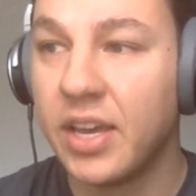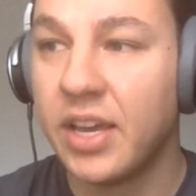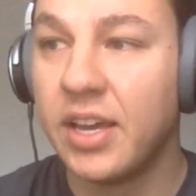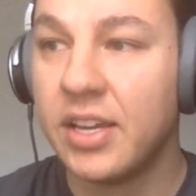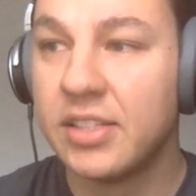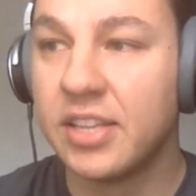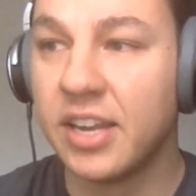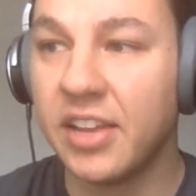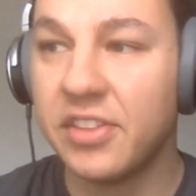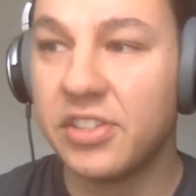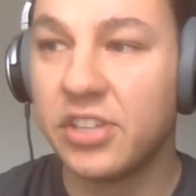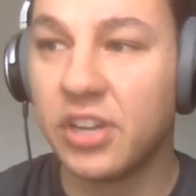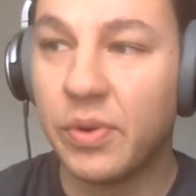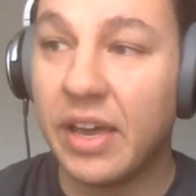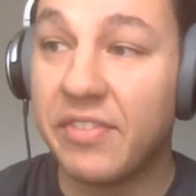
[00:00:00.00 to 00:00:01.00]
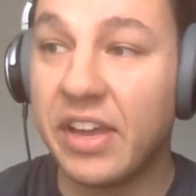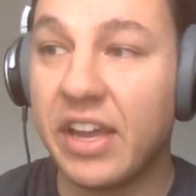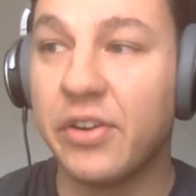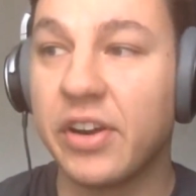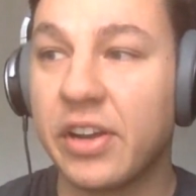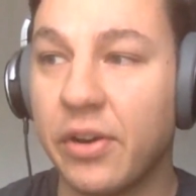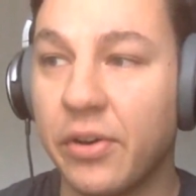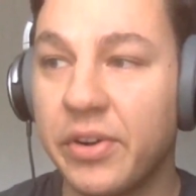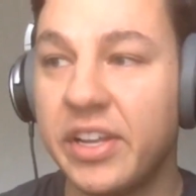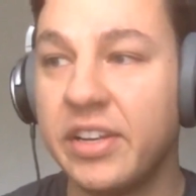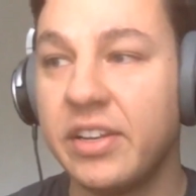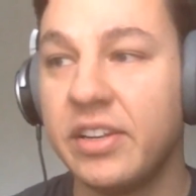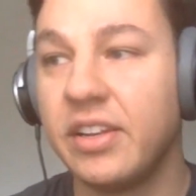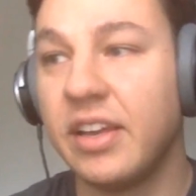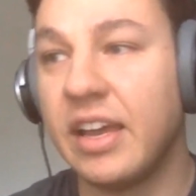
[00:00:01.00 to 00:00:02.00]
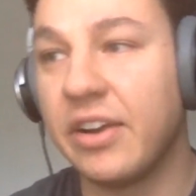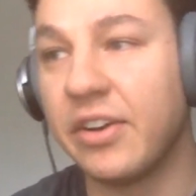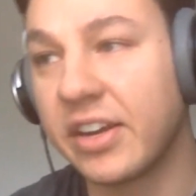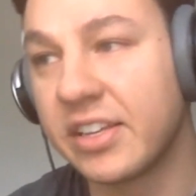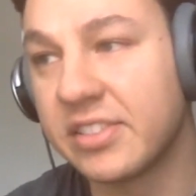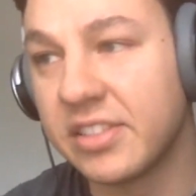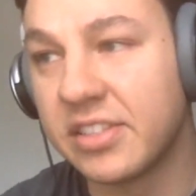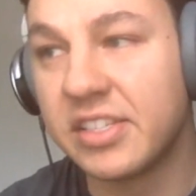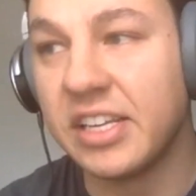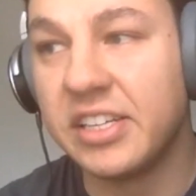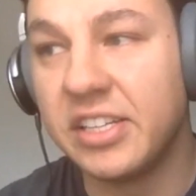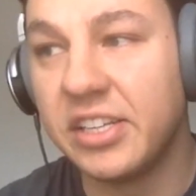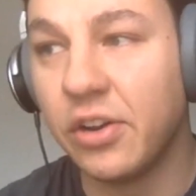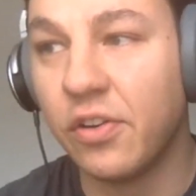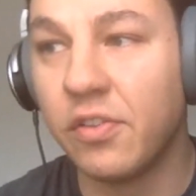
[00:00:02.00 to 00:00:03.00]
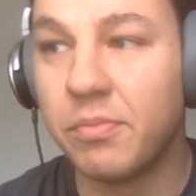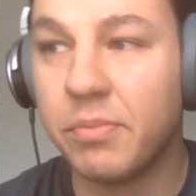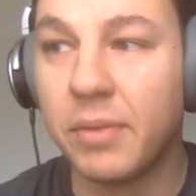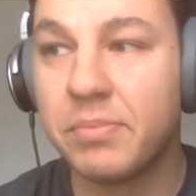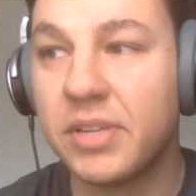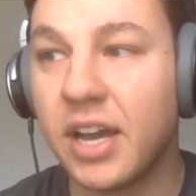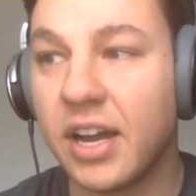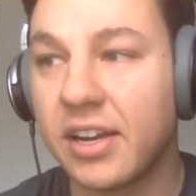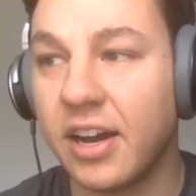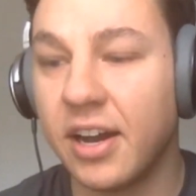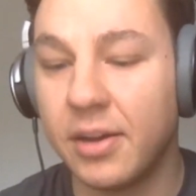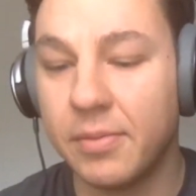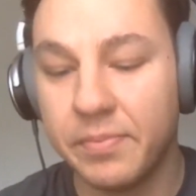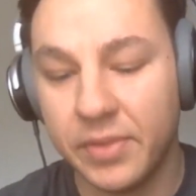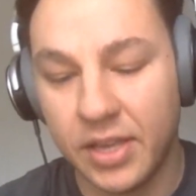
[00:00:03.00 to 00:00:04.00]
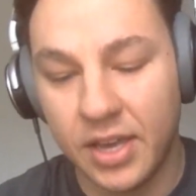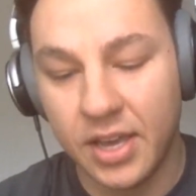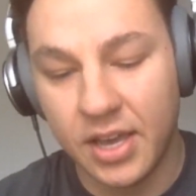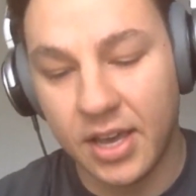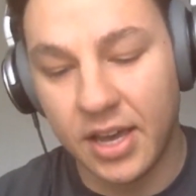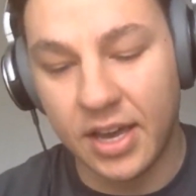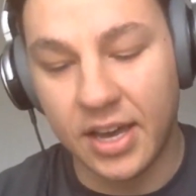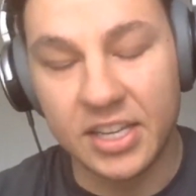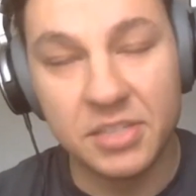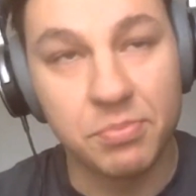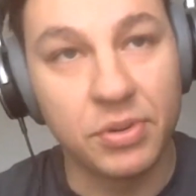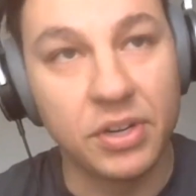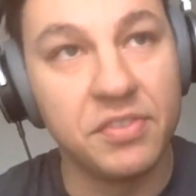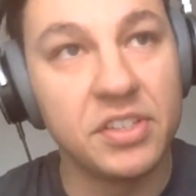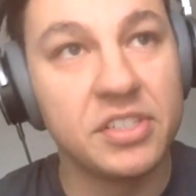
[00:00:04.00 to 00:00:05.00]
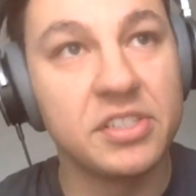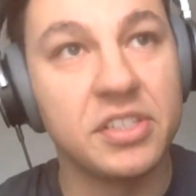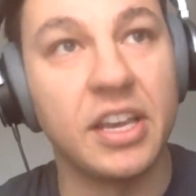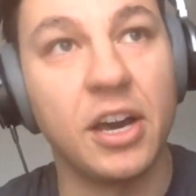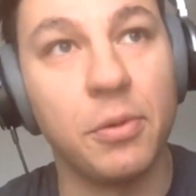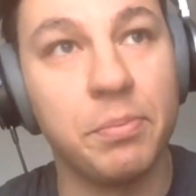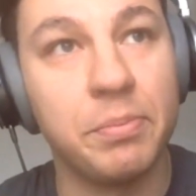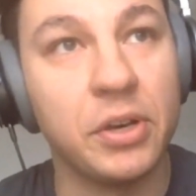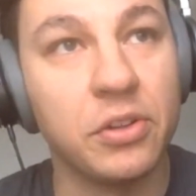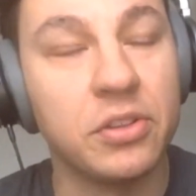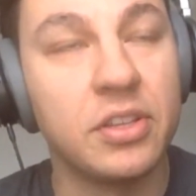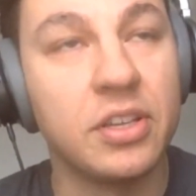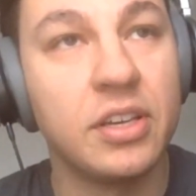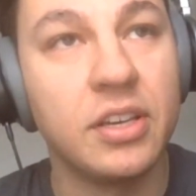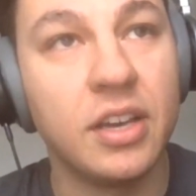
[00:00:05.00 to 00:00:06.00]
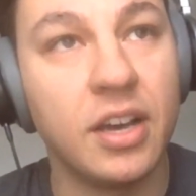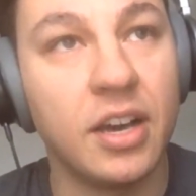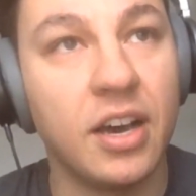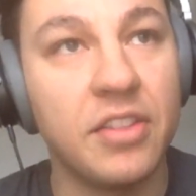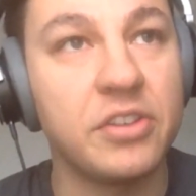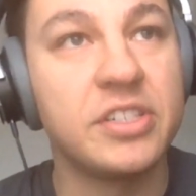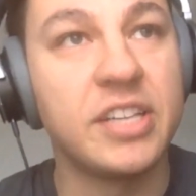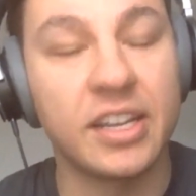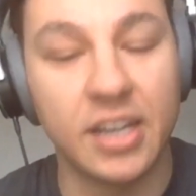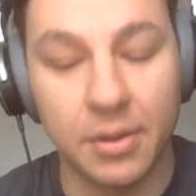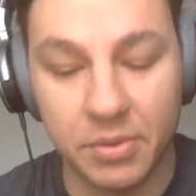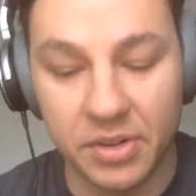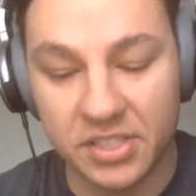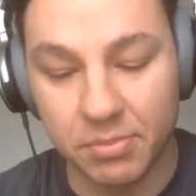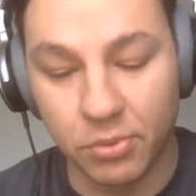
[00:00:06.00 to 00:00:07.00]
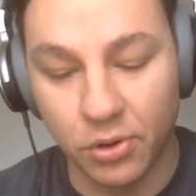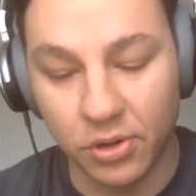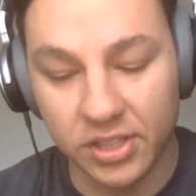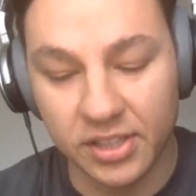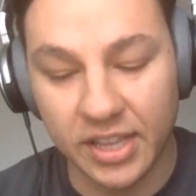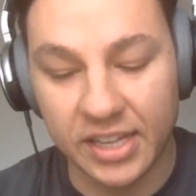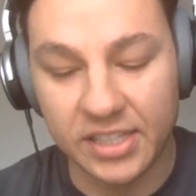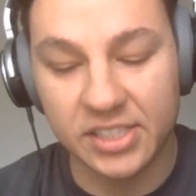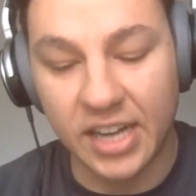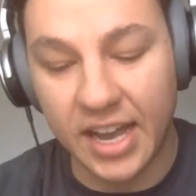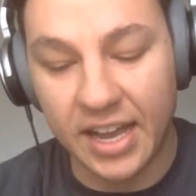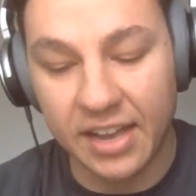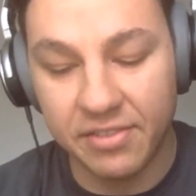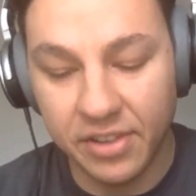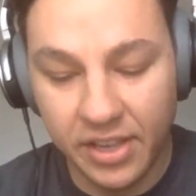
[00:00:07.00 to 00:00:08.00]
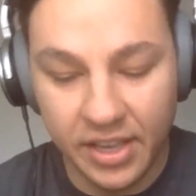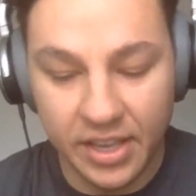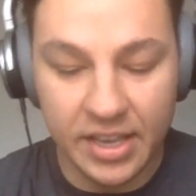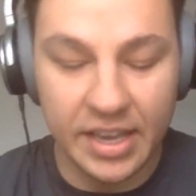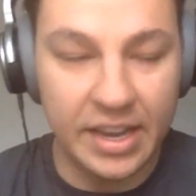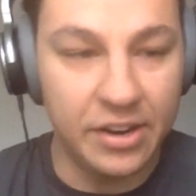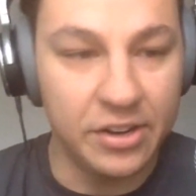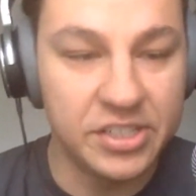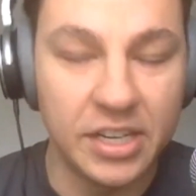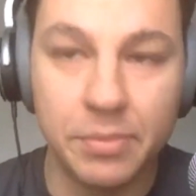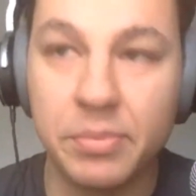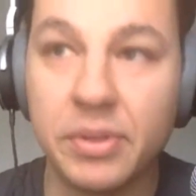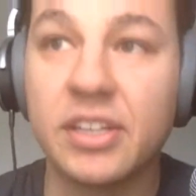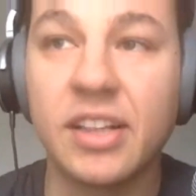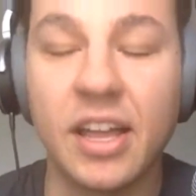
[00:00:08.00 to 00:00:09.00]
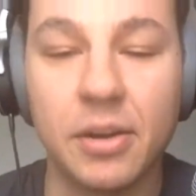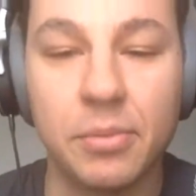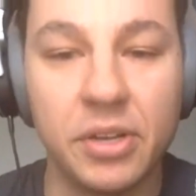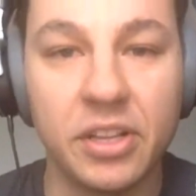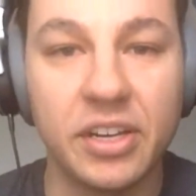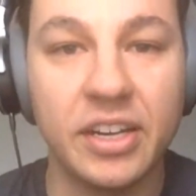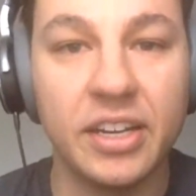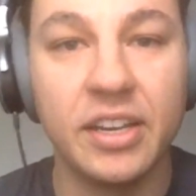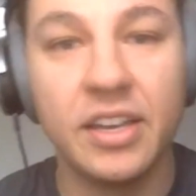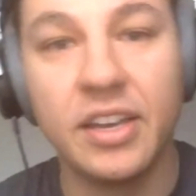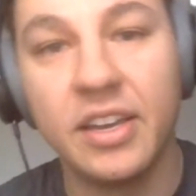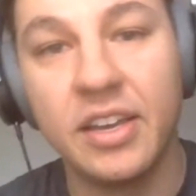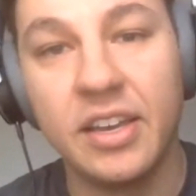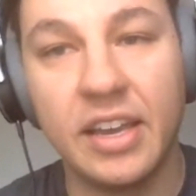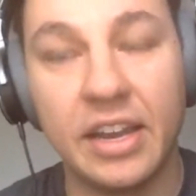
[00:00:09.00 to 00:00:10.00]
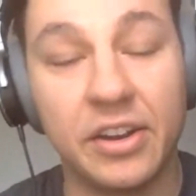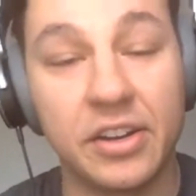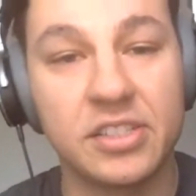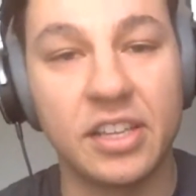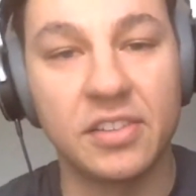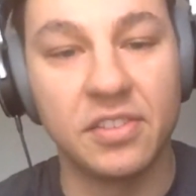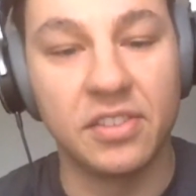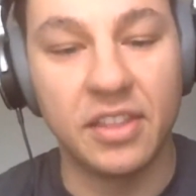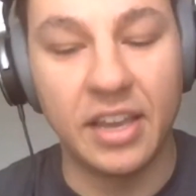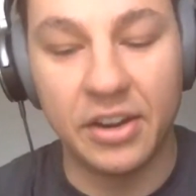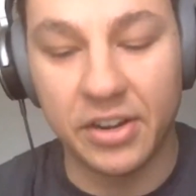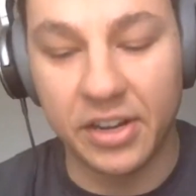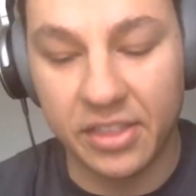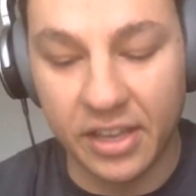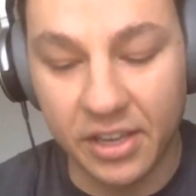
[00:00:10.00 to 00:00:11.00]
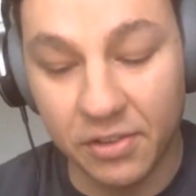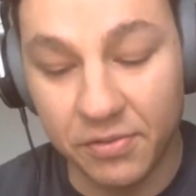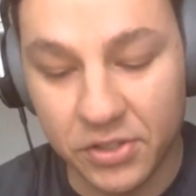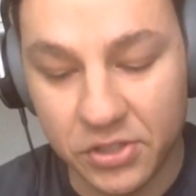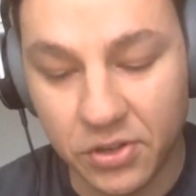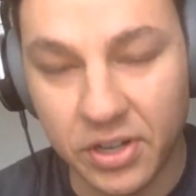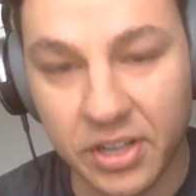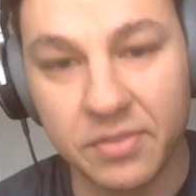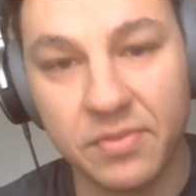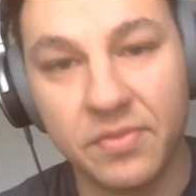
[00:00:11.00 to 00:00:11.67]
Today on the show, we have Erik Onnen. Erik is the CTO of Bump.com. He's previously helped build other tech companies in Portland like Jive, Airship, and Cloudability. Erik, thank you for joining.